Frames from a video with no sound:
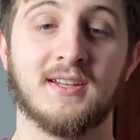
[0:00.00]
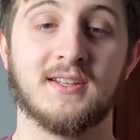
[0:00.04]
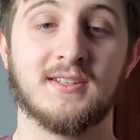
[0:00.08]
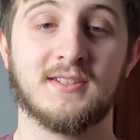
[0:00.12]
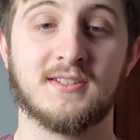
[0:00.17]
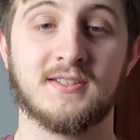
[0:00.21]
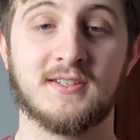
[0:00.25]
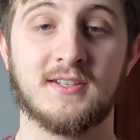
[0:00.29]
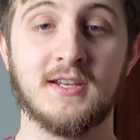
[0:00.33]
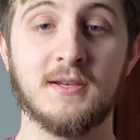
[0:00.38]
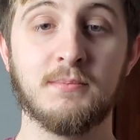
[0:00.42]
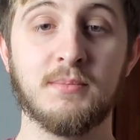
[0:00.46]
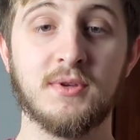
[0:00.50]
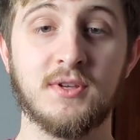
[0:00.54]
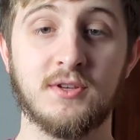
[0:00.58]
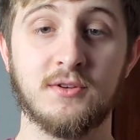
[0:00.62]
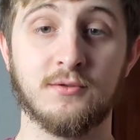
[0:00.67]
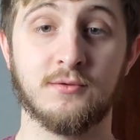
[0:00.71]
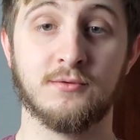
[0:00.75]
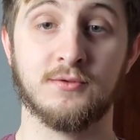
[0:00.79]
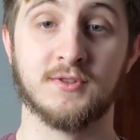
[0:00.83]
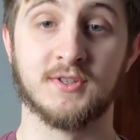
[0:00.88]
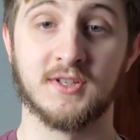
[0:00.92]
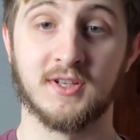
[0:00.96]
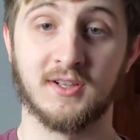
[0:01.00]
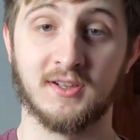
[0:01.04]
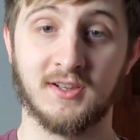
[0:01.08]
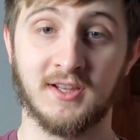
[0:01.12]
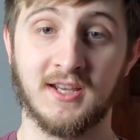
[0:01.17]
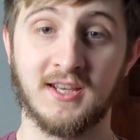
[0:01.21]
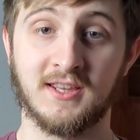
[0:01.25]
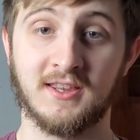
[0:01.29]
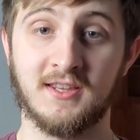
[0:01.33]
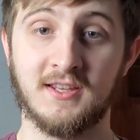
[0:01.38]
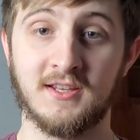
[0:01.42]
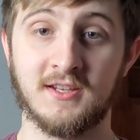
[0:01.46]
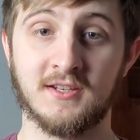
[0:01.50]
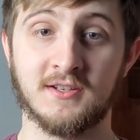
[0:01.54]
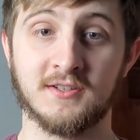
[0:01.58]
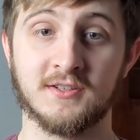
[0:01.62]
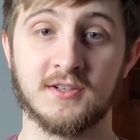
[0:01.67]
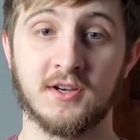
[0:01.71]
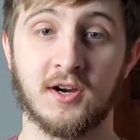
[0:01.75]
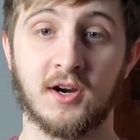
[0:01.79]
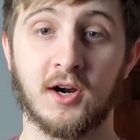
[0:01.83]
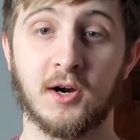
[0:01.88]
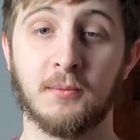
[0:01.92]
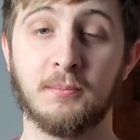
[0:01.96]
CPUs, like
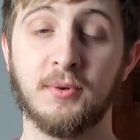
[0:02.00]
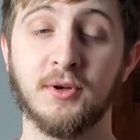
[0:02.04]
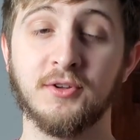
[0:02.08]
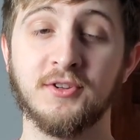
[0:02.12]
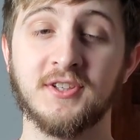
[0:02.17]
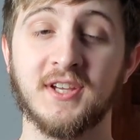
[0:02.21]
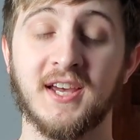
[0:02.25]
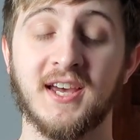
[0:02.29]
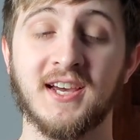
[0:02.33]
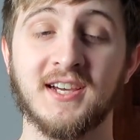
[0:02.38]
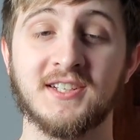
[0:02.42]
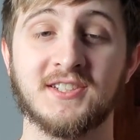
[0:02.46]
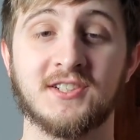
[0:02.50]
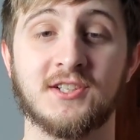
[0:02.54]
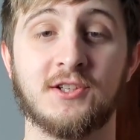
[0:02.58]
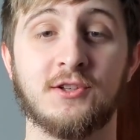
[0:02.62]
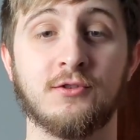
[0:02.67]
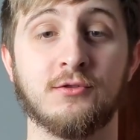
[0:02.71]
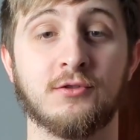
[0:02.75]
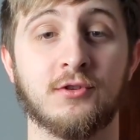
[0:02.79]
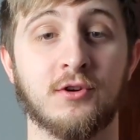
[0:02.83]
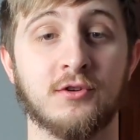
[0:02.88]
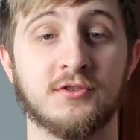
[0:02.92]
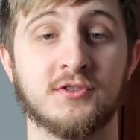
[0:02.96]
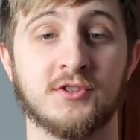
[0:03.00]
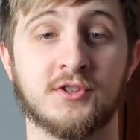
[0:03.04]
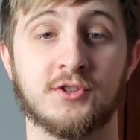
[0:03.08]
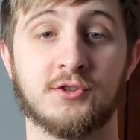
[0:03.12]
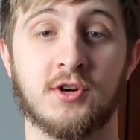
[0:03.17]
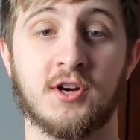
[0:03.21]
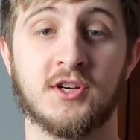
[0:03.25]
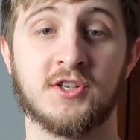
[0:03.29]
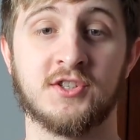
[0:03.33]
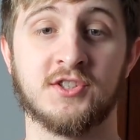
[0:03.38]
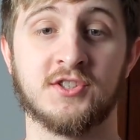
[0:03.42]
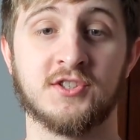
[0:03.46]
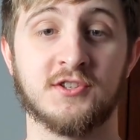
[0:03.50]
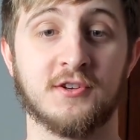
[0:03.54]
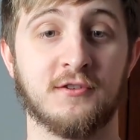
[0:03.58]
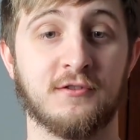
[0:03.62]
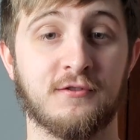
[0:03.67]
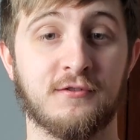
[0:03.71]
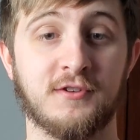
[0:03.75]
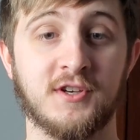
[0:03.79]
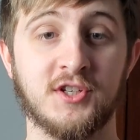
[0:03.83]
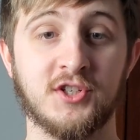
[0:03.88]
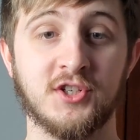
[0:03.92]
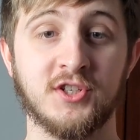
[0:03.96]
these, are built to execute those instructions
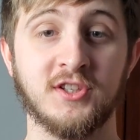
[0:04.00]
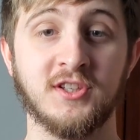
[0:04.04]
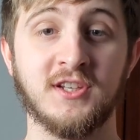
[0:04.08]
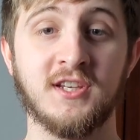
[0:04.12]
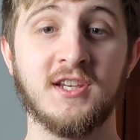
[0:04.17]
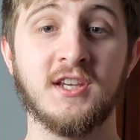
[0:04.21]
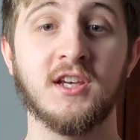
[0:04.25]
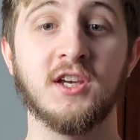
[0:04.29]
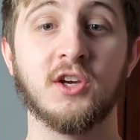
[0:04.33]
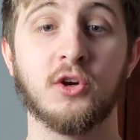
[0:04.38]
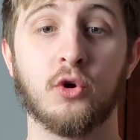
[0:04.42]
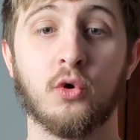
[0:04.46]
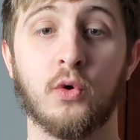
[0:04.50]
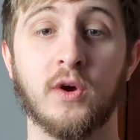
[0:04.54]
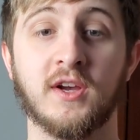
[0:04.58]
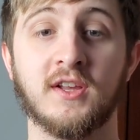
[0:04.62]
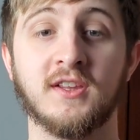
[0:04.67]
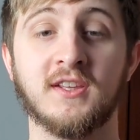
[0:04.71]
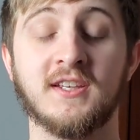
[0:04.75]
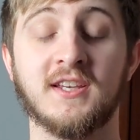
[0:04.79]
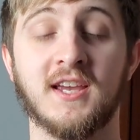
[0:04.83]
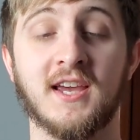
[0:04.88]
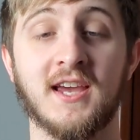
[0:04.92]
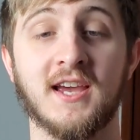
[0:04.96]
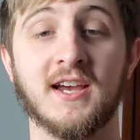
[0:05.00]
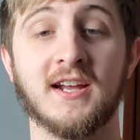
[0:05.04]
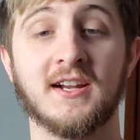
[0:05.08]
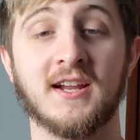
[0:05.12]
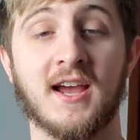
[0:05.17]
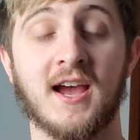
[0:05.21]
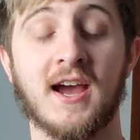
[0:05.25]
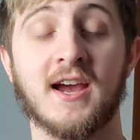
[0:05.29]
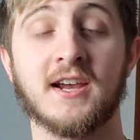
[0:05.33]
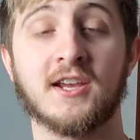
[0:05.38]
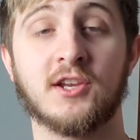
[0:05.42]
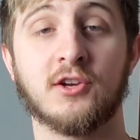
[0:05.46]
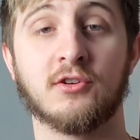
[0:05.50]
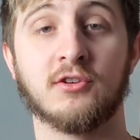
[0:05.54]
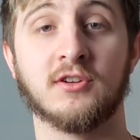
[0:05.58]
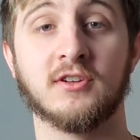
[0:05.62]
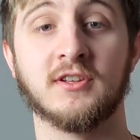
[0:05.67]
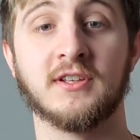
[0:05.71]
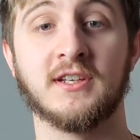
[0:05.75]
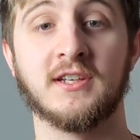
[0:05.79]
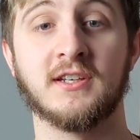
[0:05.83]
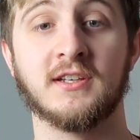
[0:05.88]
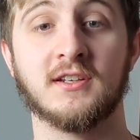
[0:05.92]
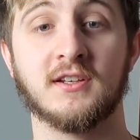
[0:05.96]
efficiently, quickly, and
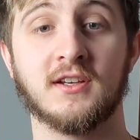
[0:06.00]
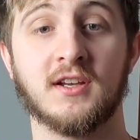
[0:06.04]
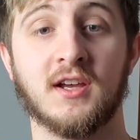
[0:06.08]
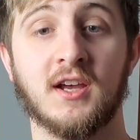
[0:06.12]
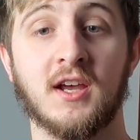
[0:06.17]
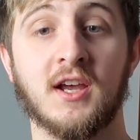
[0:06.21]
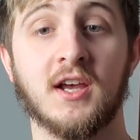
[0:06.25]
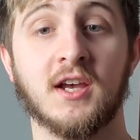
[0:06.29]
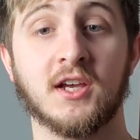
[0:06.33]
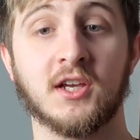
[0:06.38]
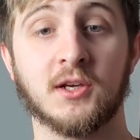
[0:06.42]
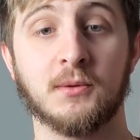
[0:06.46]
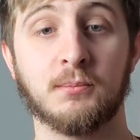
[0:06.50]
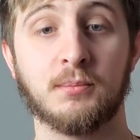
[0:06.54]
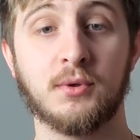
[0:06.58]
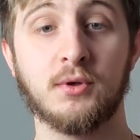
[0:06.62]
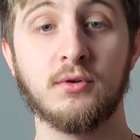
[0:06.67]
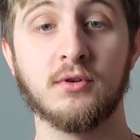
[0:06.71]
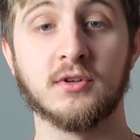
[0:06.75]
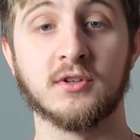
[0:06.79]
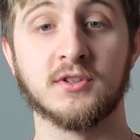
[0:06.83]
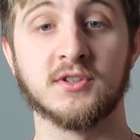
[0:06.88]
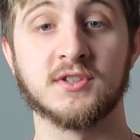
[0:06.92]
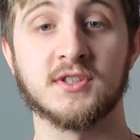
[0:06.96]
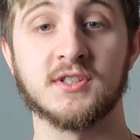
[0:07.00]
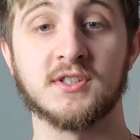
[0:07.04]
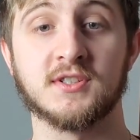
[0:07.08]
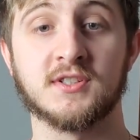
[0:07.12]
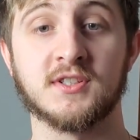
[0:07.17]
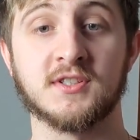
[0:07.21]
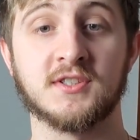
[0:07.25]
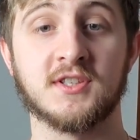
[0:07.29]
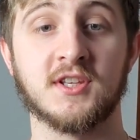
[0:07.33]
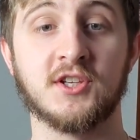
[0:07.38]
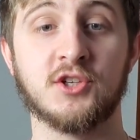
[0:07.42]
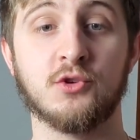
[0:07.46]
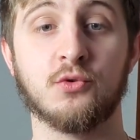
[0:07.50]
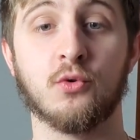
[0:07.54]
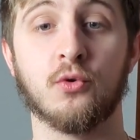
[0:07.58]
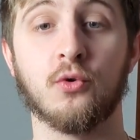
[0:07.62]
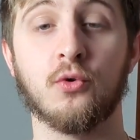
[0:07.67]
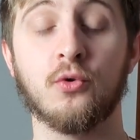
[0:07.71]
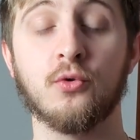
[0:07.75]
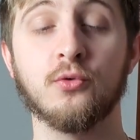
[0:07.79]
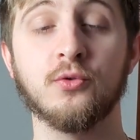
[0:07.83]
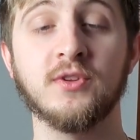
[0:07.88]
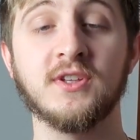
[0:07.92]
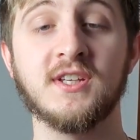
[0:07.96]
accurately. Computers, since they do
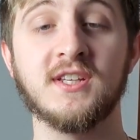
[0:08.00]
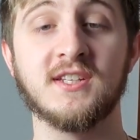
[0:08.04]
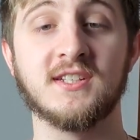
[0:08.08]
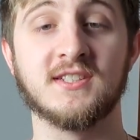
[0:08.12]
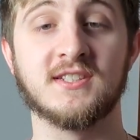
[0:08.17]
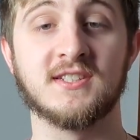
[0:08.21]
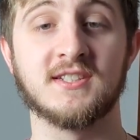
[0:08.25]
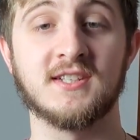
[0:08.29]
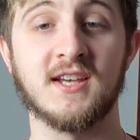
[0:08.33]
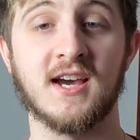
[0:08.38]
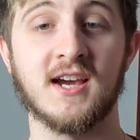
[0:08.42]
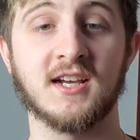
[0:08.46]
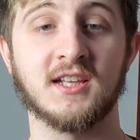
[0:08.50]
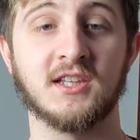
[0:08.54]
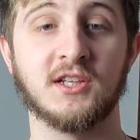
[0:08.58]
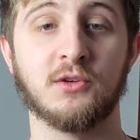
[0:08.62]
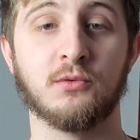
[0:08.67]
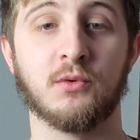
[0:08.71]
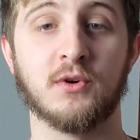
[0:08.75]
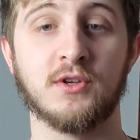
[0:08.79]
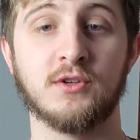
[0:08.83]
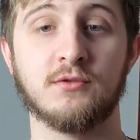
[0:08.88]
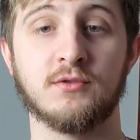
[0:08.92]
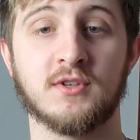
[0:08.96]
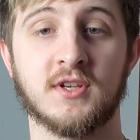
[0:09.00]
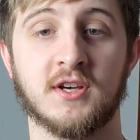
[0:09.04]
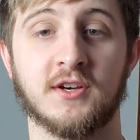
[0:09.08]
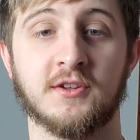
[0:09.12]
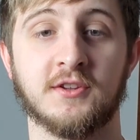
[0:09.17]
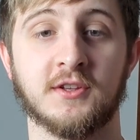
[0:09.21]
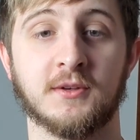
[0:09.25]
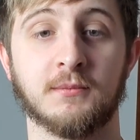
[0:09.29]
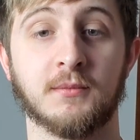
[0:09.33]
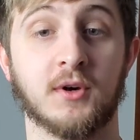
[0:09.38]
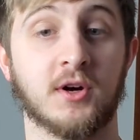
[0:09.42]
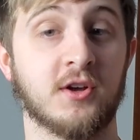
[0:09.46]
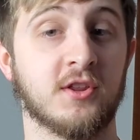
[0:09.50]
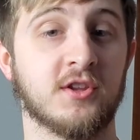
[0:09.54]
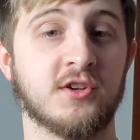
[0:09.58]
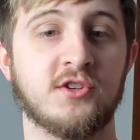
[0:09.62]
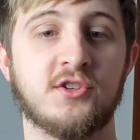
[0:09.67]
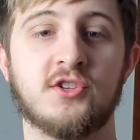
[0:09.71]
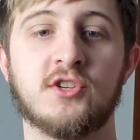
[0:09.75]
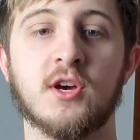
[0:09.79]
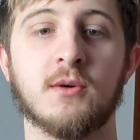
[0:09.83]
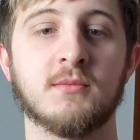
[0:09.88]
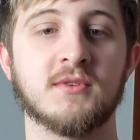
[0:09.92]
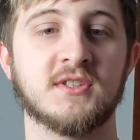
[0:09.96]
only exactly what you tell them, are the
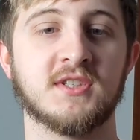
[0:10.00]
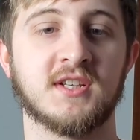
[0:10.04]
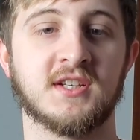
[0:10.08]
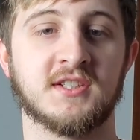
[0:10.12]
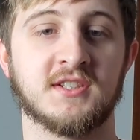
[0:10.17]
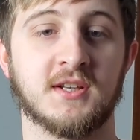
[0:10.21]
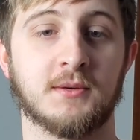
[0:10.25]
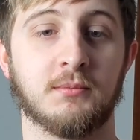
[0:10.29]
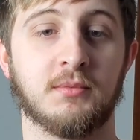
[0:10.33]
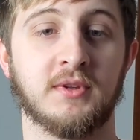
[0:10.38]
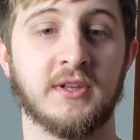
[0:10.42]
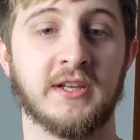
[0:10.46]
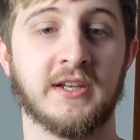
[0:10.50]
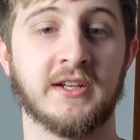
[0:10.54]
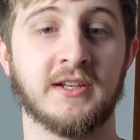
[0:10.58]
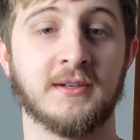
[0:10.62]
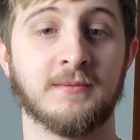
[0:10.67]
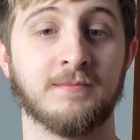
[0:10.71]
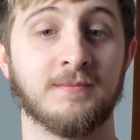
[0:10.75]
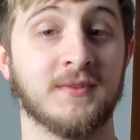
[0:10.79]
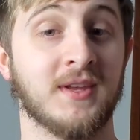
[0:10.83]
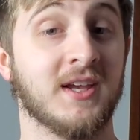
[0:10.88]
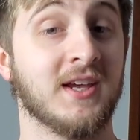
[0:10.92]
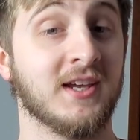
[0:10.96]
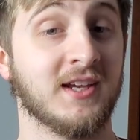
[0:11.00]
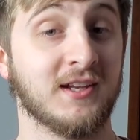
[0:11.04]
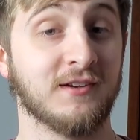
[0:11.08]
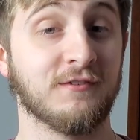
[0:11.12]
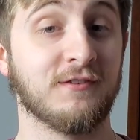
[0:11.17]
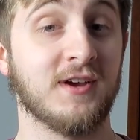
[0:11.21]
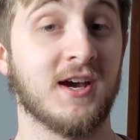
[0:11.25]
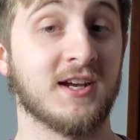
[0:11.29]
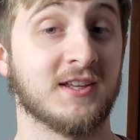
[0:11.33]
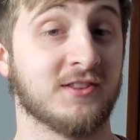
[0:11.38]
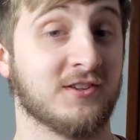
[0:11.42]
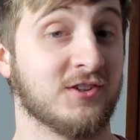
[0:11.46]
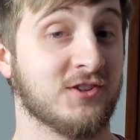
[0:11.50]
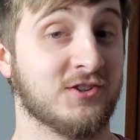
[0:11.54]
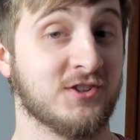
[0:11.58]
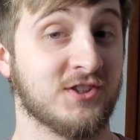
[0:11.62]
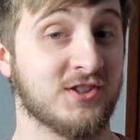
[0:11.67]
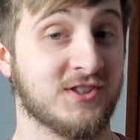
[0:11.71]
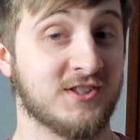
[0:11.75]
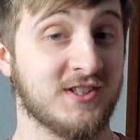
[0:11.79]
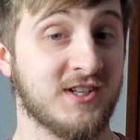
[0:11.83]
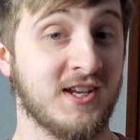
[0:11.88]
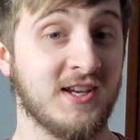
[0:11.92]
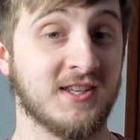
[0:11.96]
dumbest things on the planet. In fact, they're
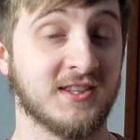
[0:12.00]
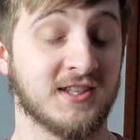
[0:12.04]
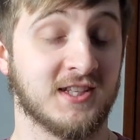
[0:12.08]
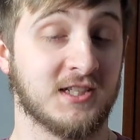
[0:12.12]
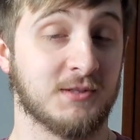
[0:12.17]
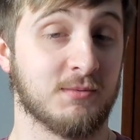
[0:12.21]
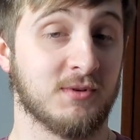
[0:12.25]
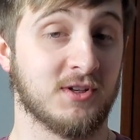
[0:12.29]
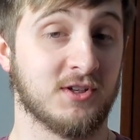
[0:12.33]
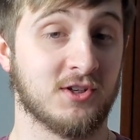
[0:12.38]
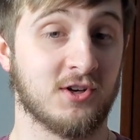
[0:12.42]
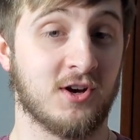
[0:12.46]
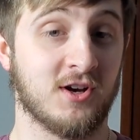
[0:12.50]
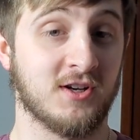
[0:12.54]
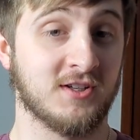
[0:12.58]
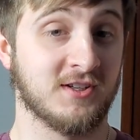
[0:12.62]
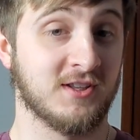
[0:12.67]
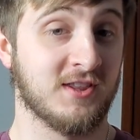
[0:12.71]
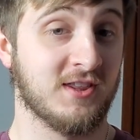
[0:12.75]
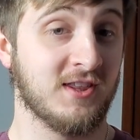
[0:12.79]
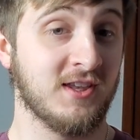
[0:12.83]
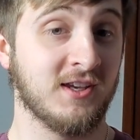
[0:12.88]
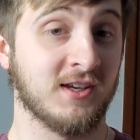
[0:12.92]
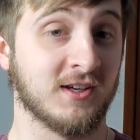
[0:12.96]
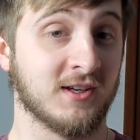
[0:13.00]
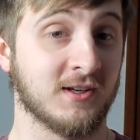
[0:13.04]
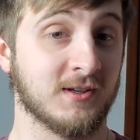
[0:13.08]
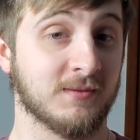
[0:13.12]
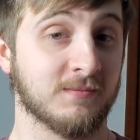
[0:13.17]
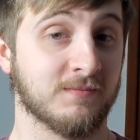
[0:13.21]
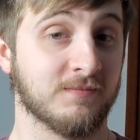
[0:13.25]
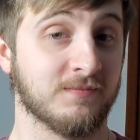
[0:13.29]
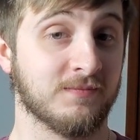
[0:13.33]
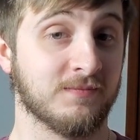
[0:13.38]
just sand that's been taught to think.